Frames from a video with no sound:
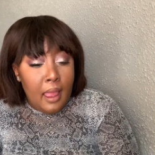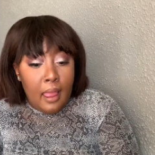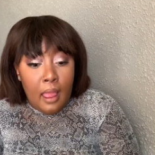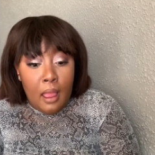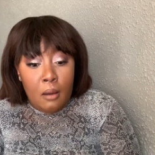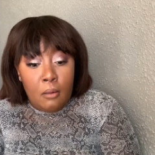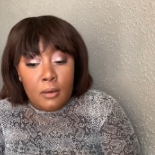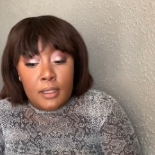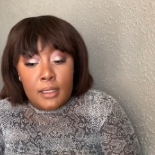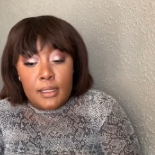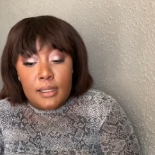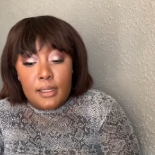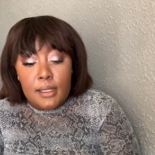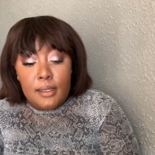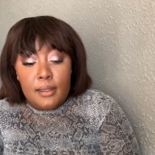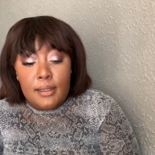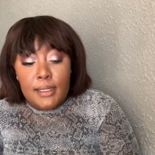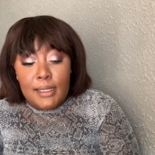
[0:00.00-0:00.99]
I was
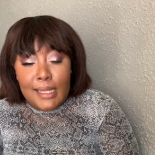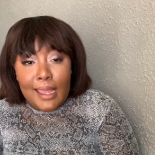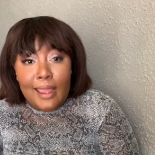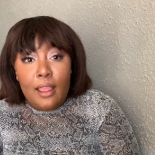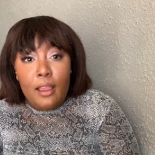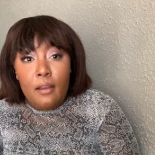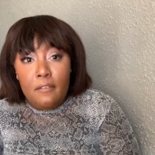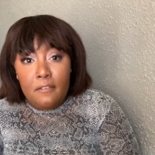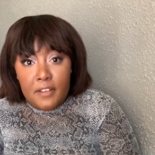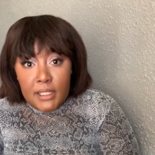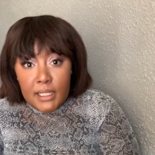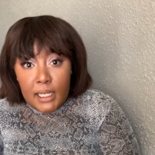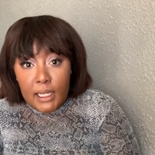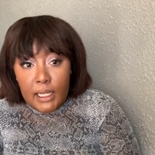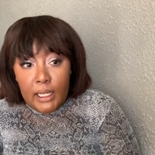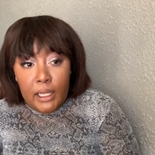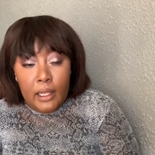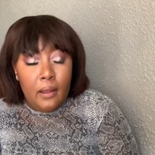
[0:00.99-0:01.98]
sick
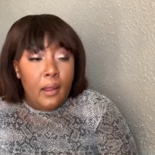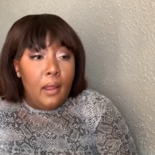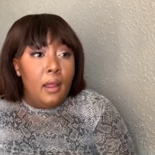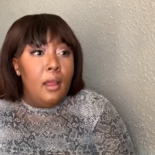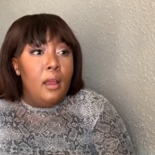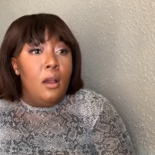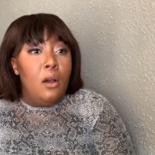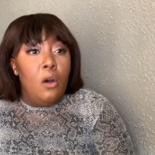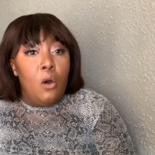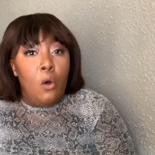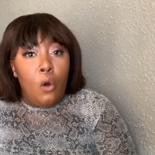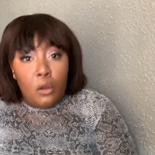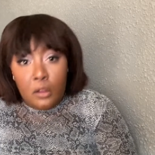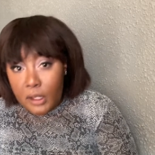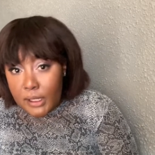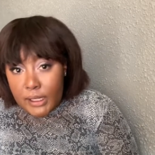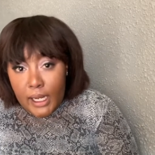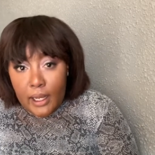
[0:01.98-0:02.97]
physically all
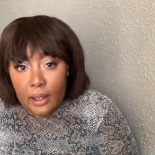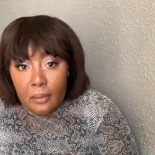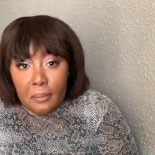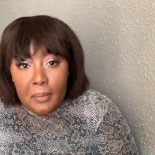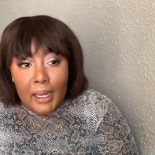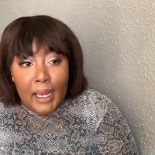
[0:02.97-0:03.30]
the time.